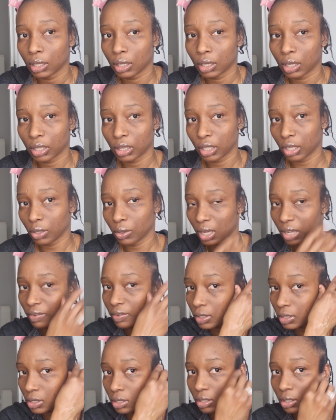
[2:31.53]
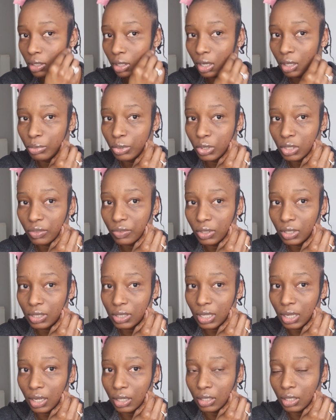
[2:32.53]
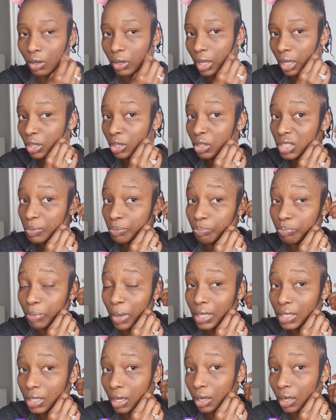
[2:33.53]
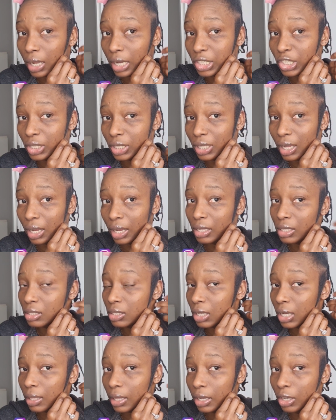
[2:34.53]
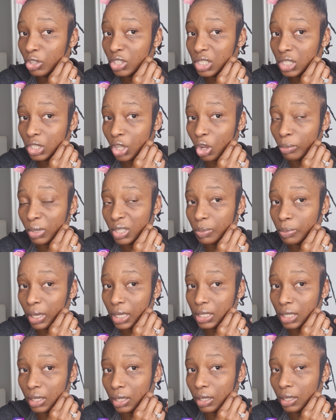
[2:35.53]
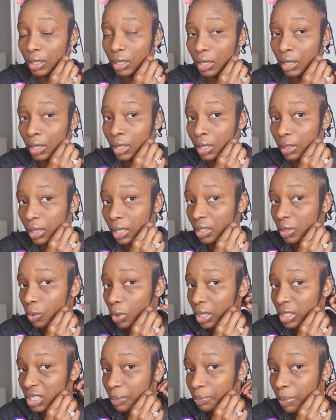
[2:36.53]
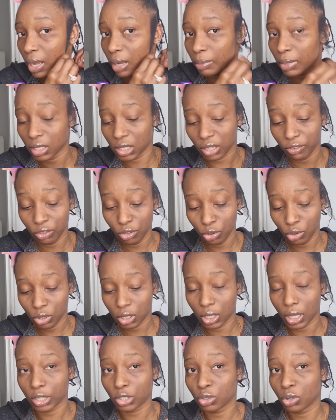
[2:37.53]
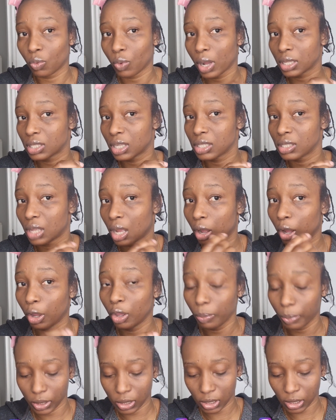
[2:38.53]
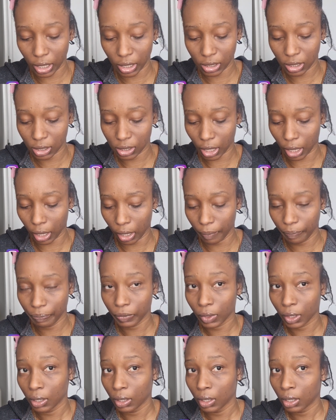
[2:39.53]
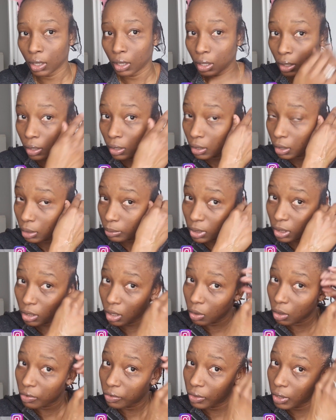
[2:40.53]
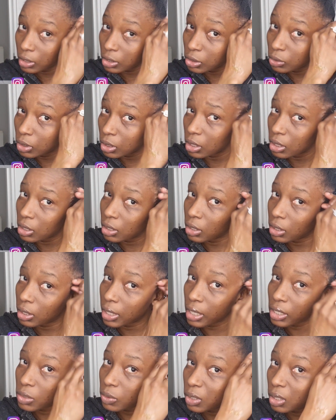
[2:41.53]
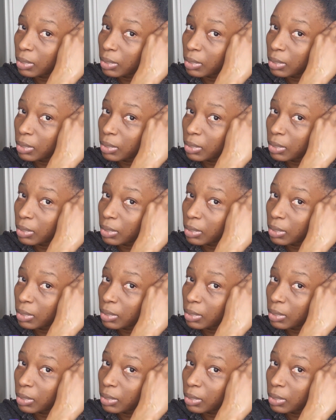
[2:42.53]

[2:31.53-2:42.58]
And there you have it. How beautiful is that? Okay, it looks better, actually, guys. Look at that. It looks so much better than the one in the back because I've used the actual wax. I hope it stays the same. I'm going to go off and do the next one.